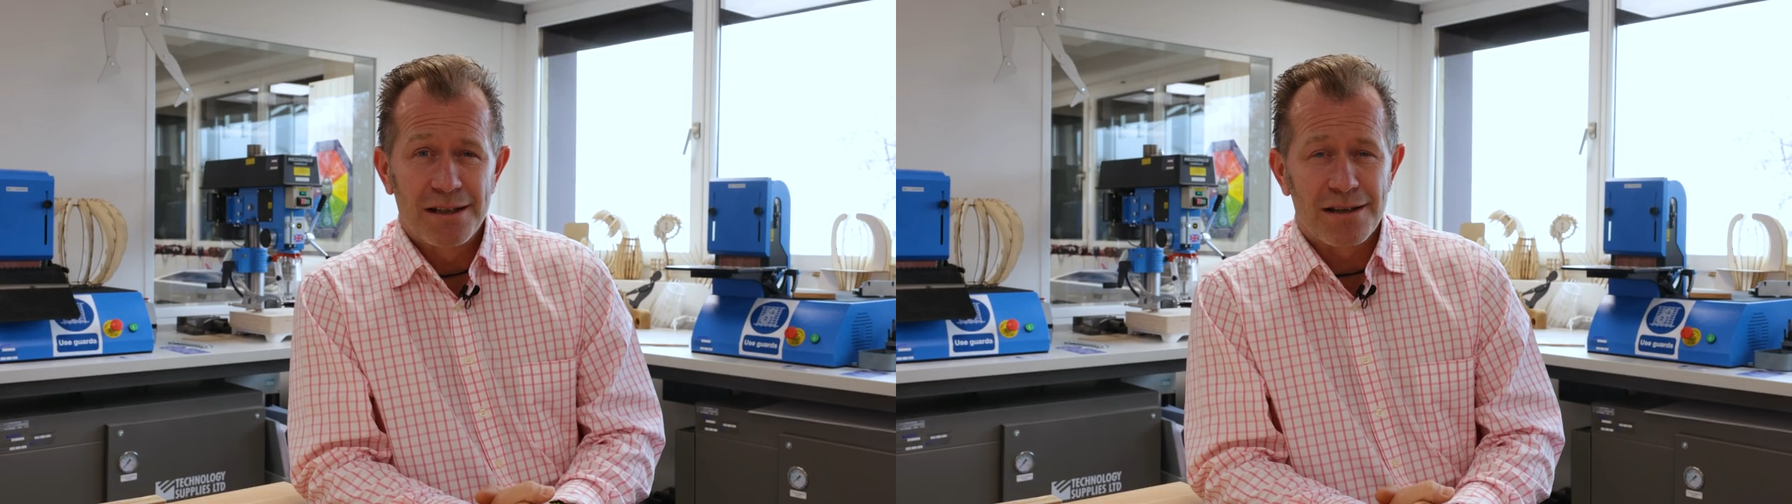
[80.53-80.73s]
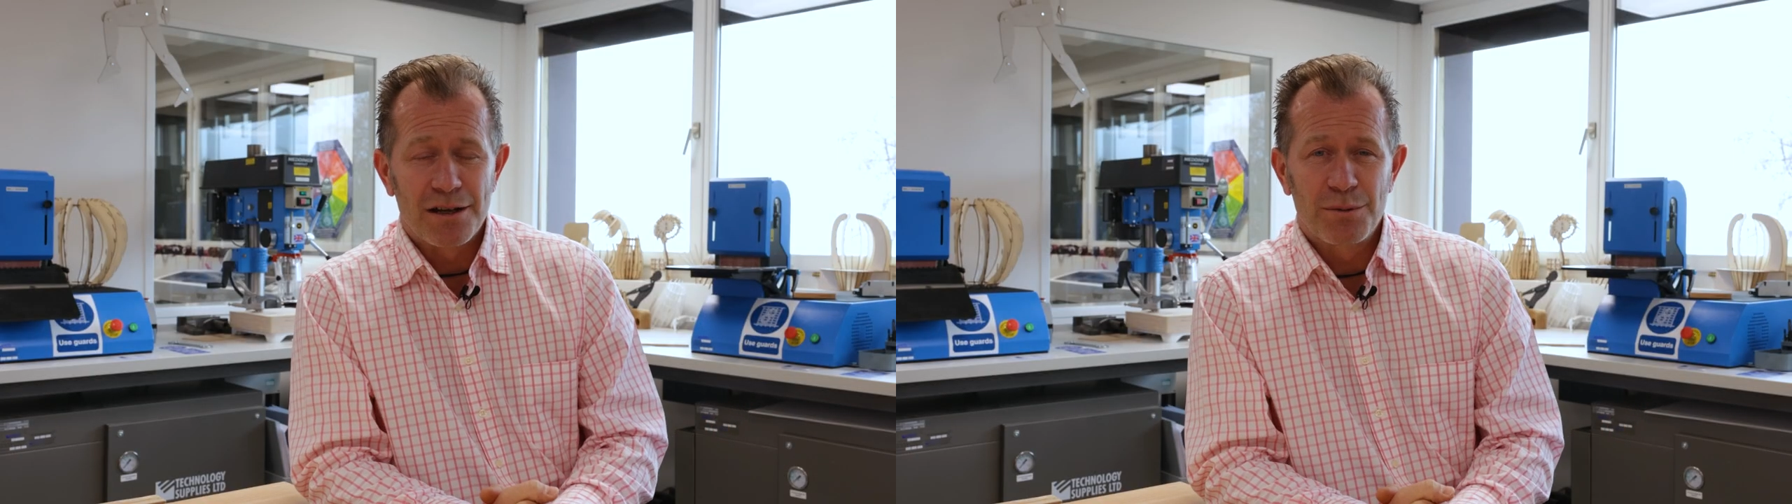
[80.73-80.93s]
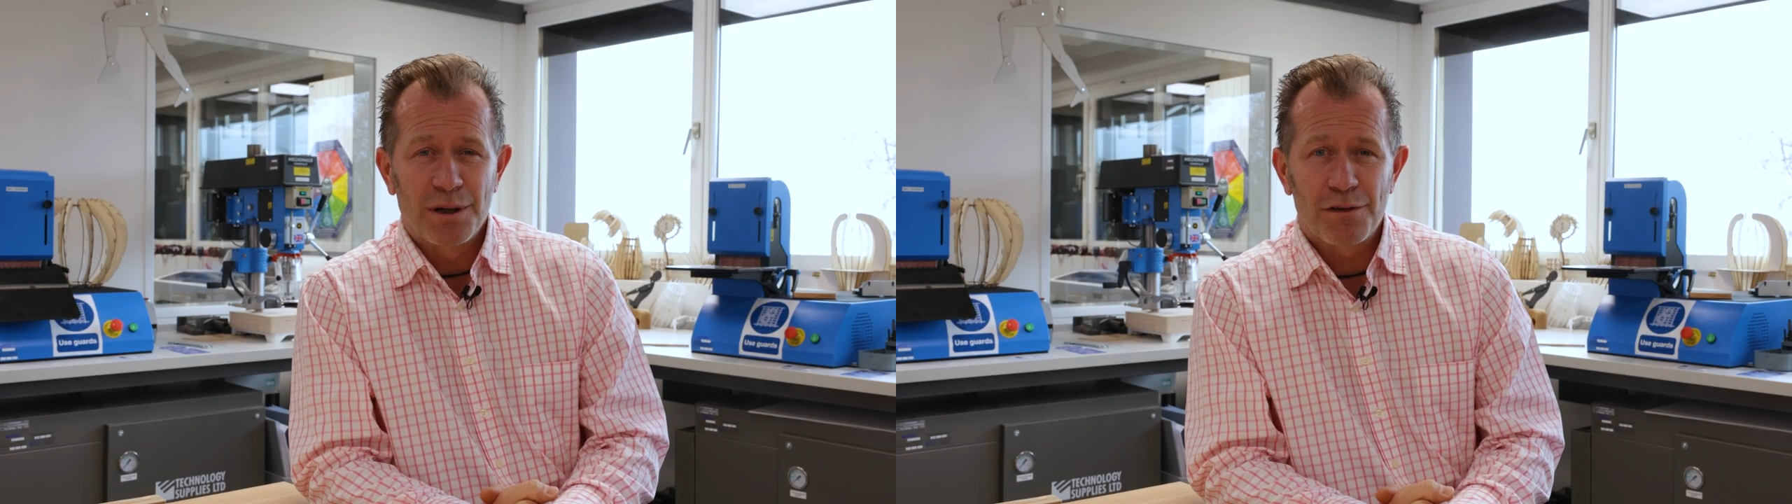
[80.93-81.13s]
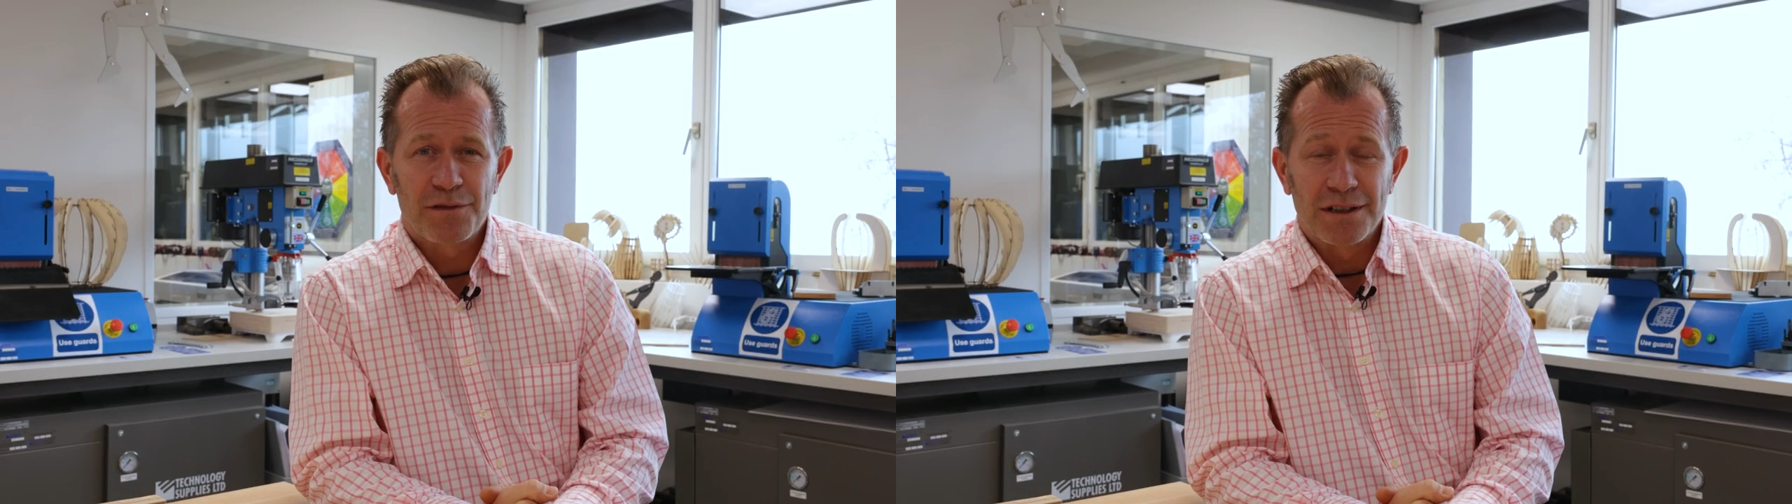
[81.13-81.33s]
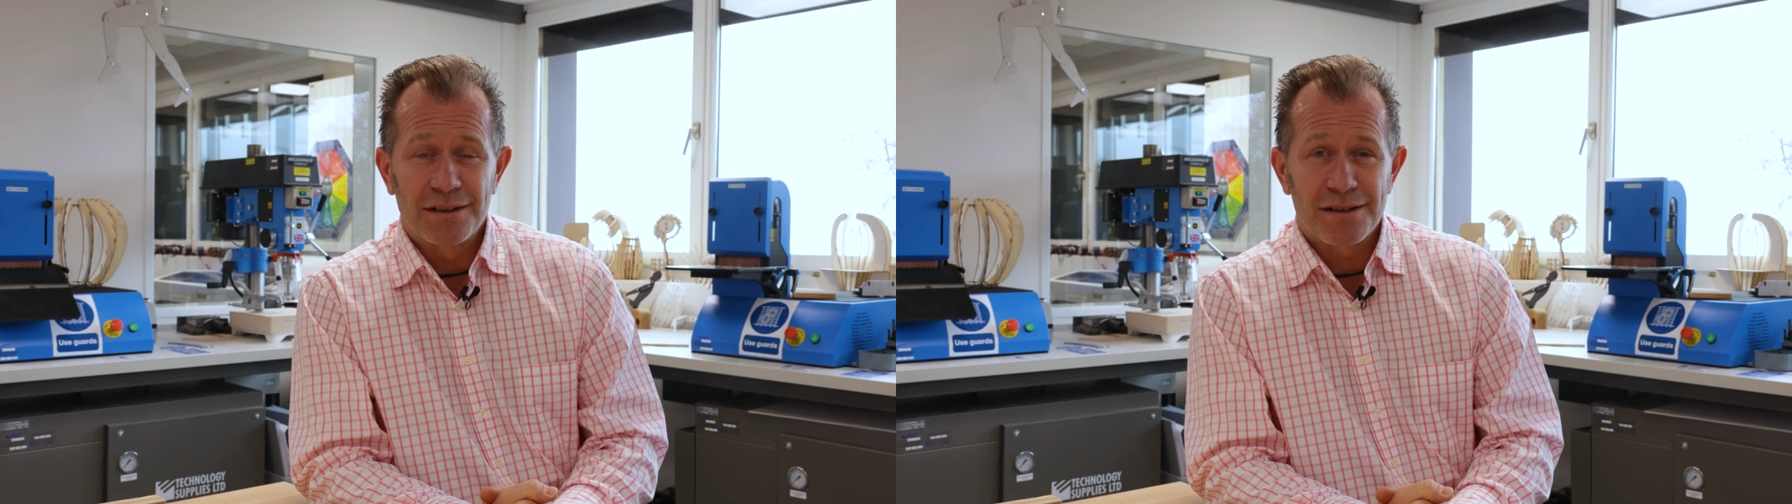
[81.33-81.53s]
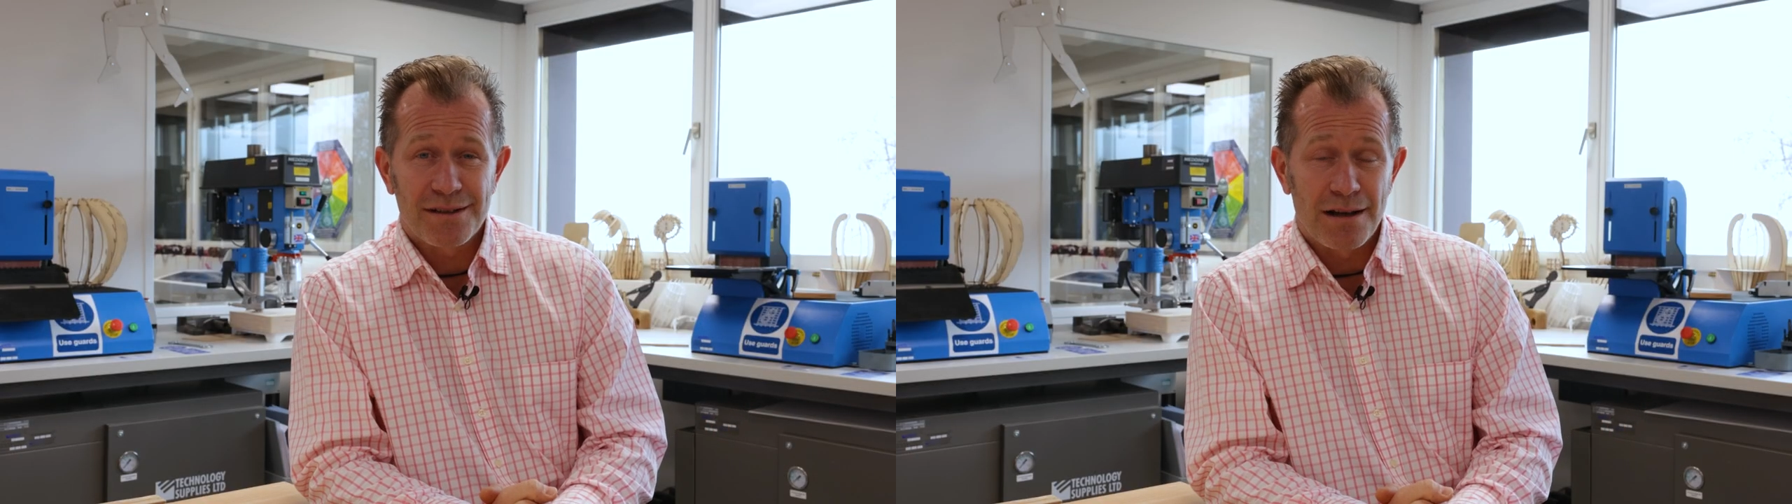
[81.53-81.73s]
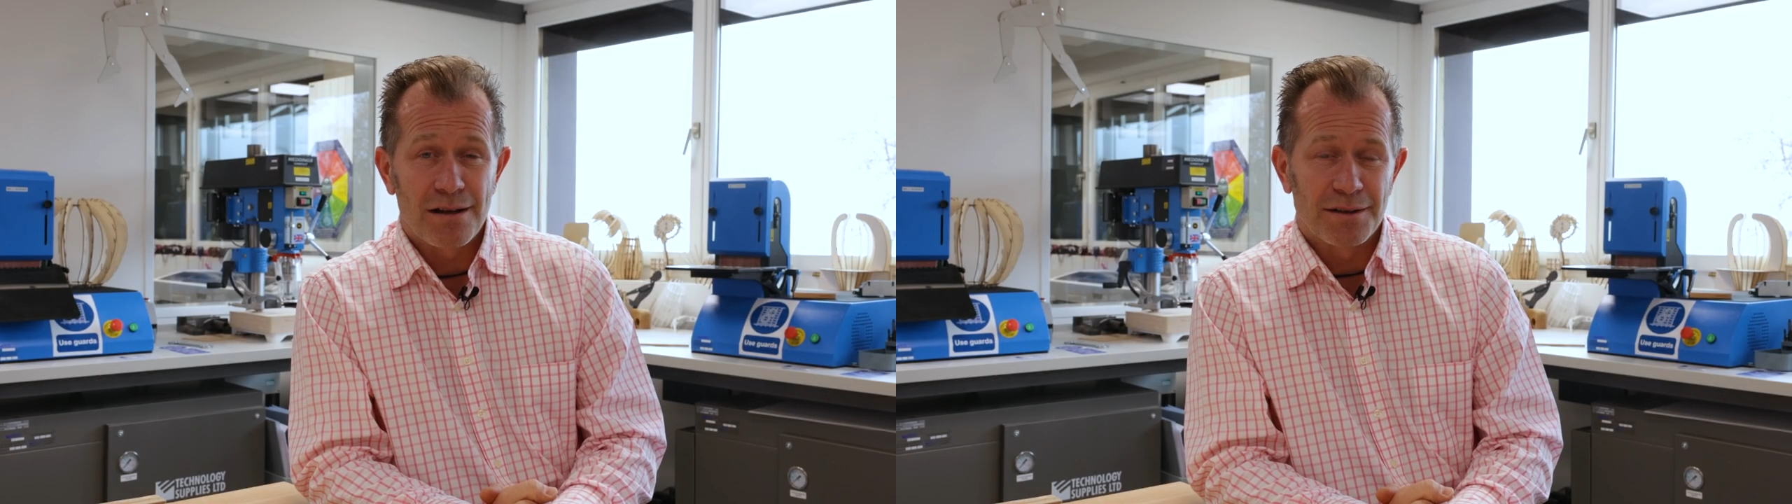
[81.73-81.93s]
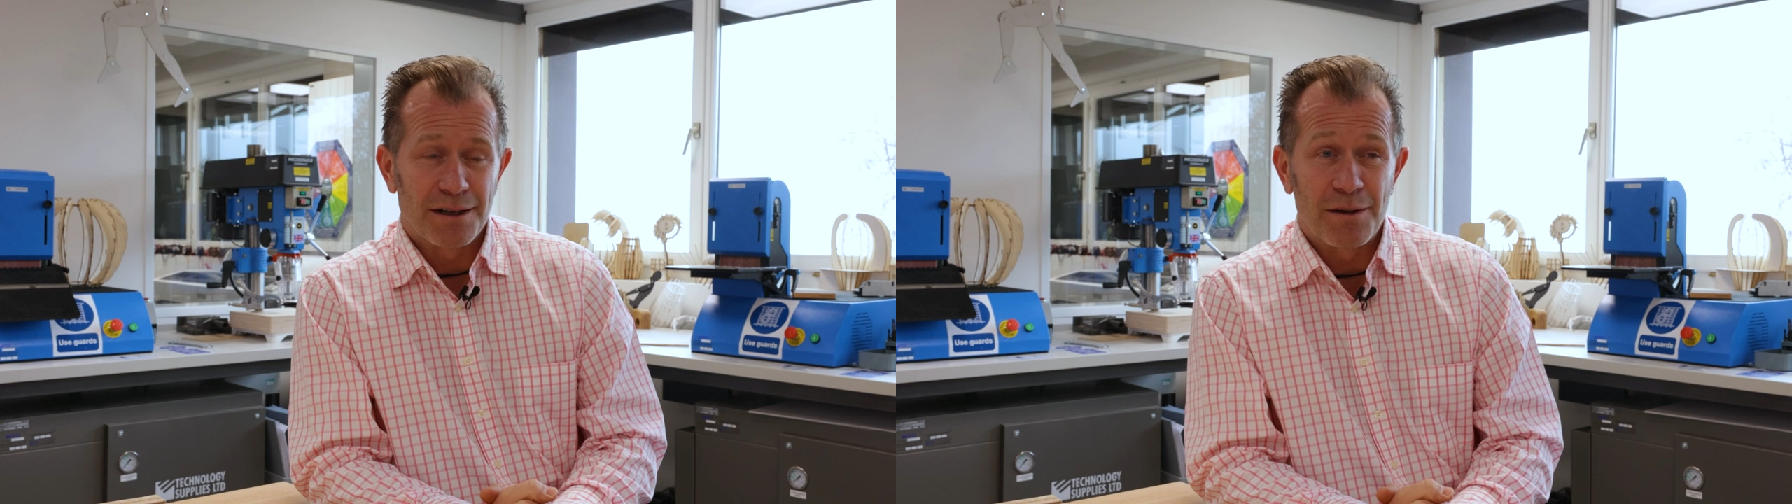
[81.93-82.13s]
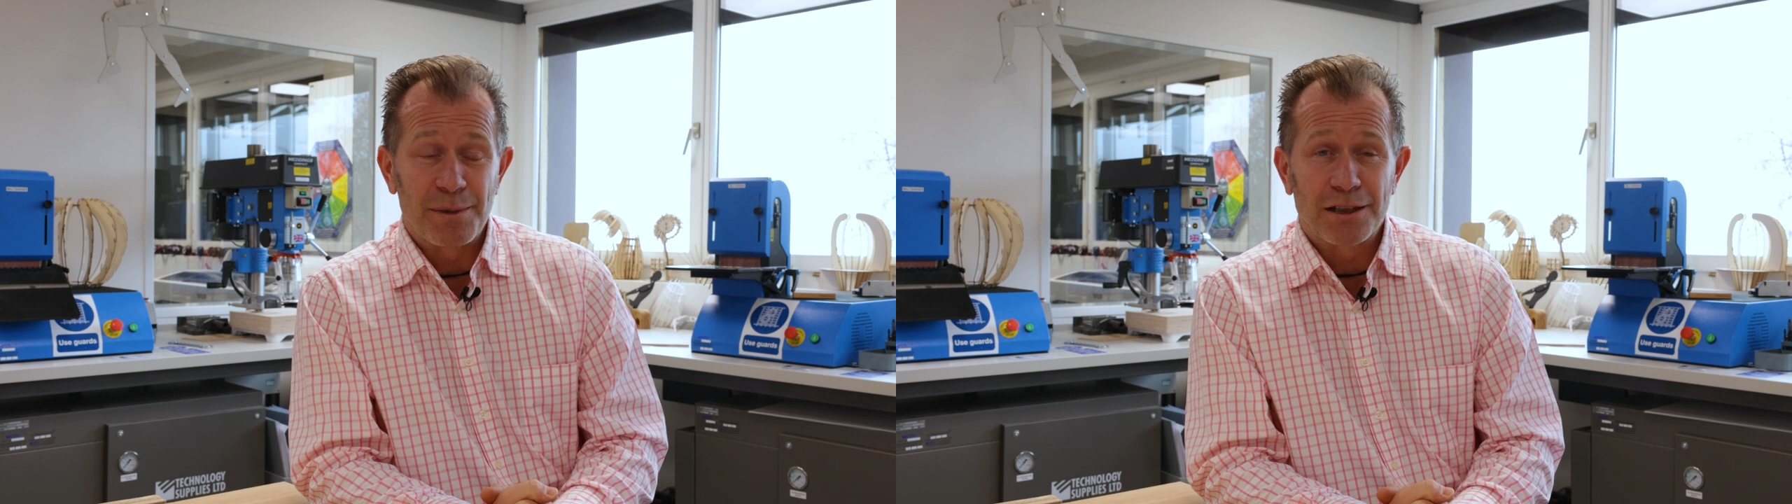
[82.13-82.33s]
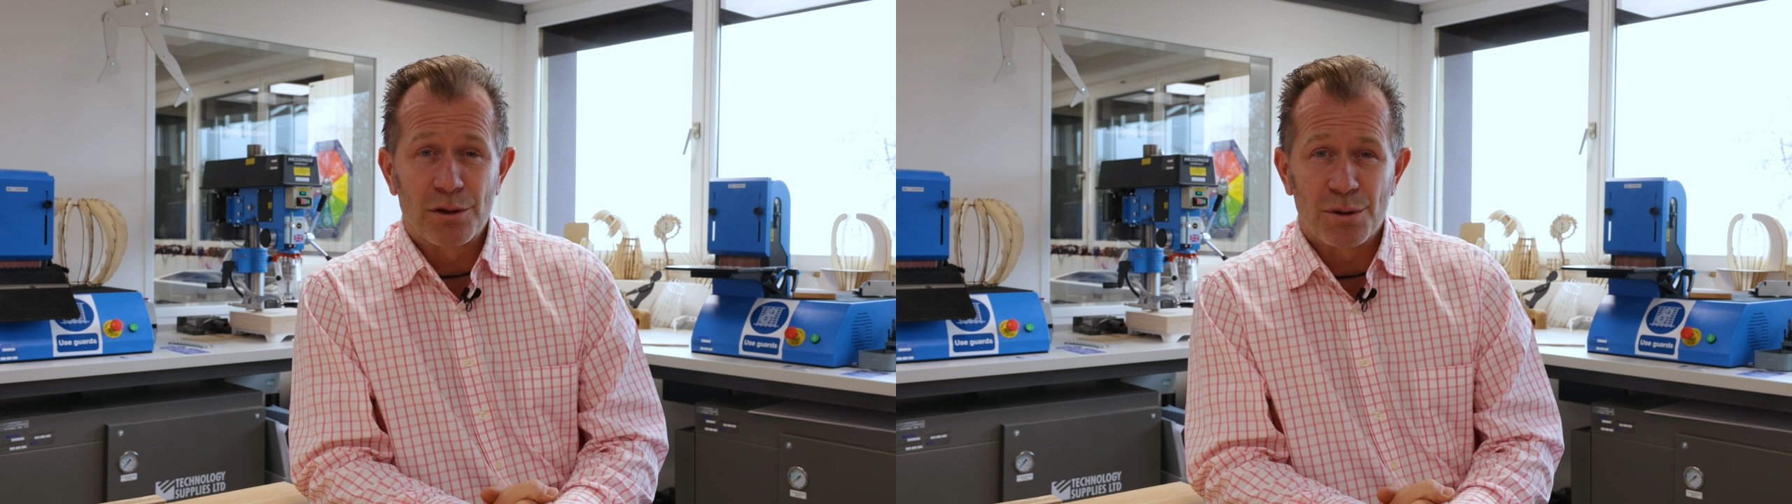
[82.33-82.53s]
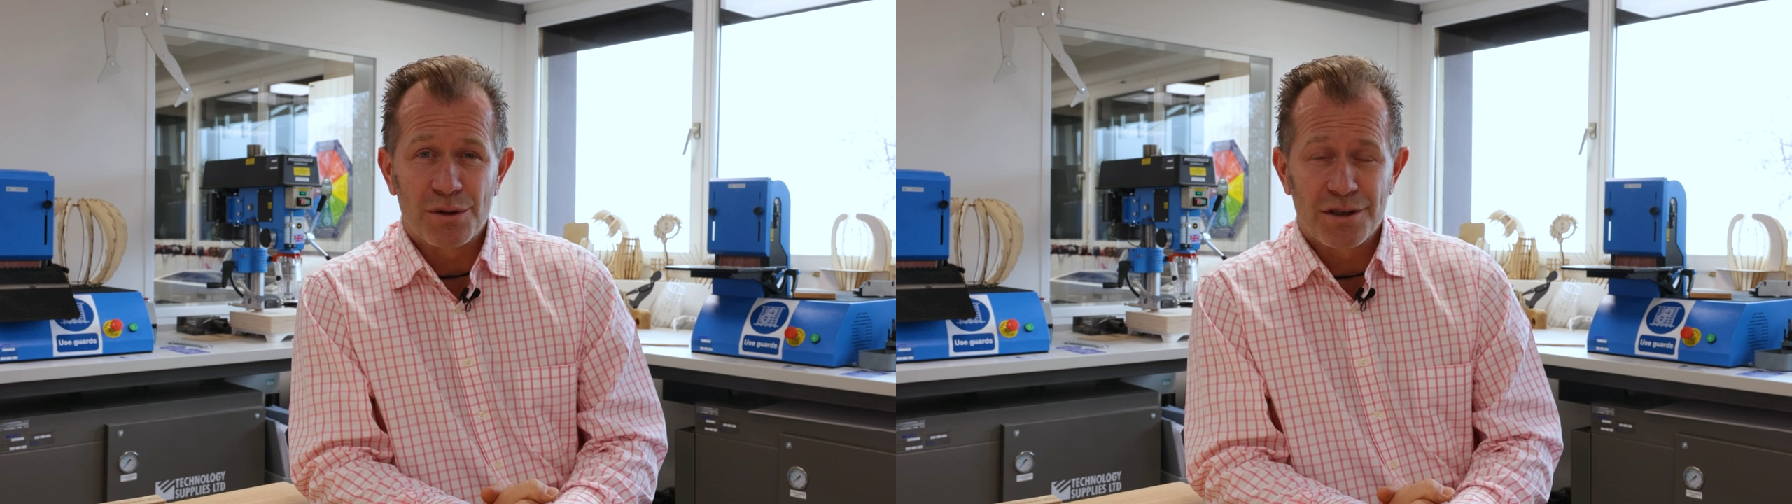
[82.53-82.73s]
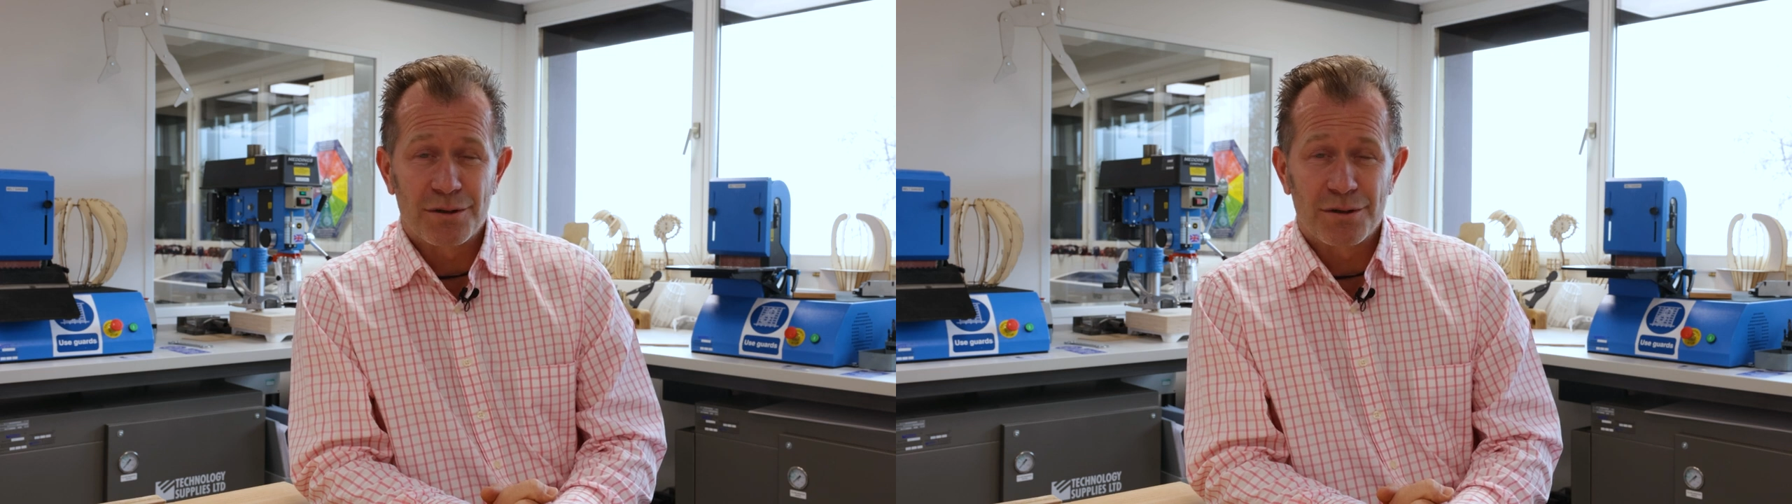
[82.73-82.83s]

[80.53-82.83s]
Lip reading: So we'll often start the IB course